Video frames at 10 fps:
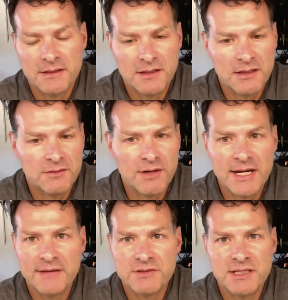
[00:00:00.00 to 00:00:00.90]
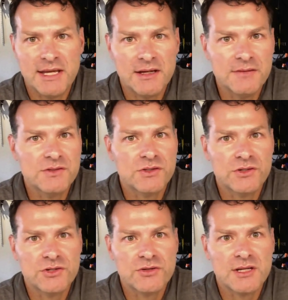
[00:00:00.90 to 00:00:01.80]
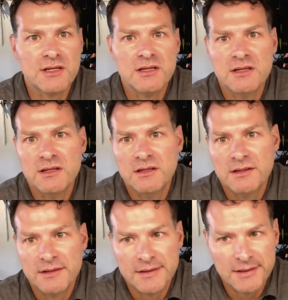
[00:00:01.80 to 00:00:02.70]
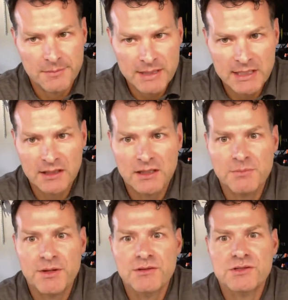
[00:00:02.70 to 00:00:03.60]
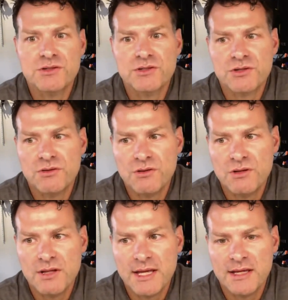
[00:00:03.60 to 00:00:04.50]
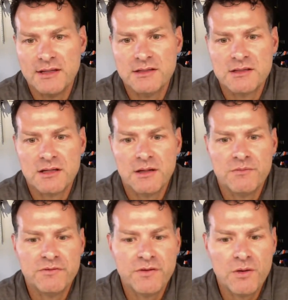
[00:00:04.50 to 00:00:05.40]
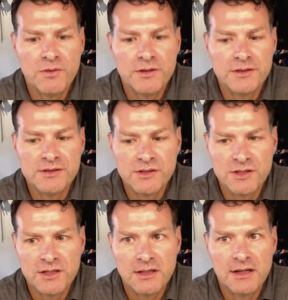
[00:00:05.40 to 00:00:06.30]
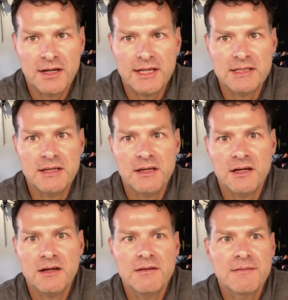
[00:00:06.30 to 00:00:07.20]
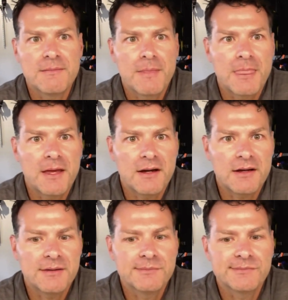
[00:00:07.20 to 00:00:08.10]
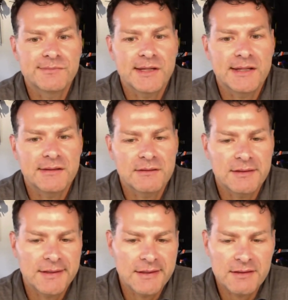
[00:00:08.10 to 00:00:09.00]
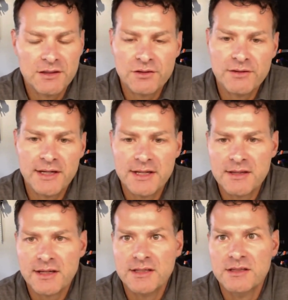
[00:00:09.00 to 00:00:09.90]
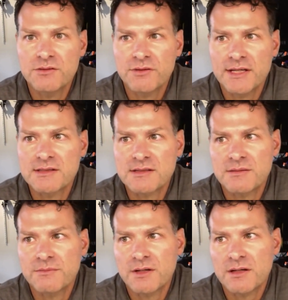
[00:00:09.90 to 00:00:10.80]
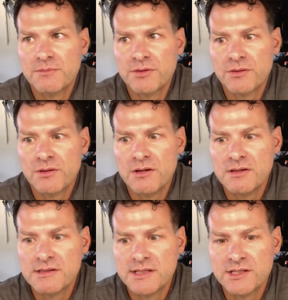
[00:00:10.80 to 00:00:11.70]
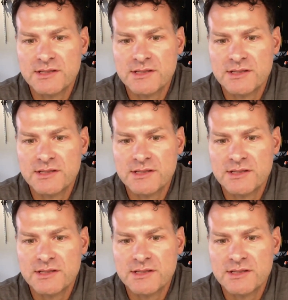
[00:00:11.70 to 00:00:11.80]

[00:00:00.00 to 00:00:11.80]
right after the day of surgery, immediately post-surgical, and forward, so you can get an idea. And I think you're right. I think I need to write some protocols.